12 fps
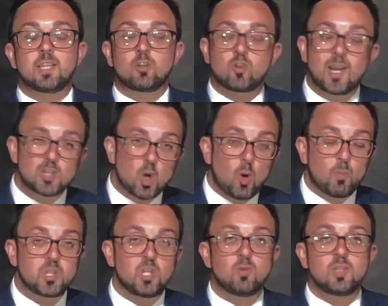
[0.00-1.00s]
It creates
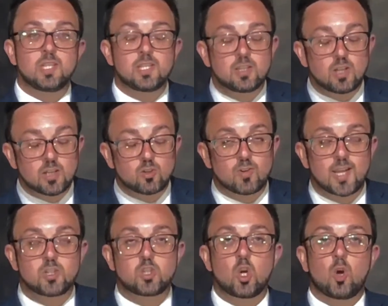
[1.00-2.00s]
opportunities, it
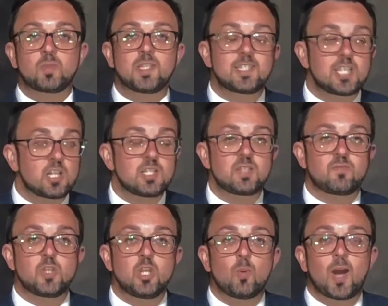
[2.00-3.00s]
creates jobs, it's chances for
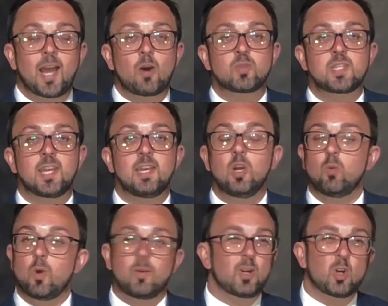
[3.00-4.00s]
new housing
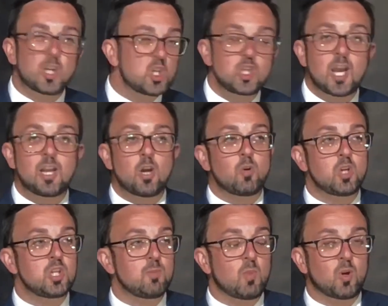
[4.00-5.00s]
where we can look at shared
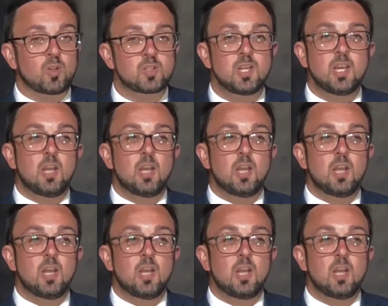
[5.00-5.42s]
ownership models.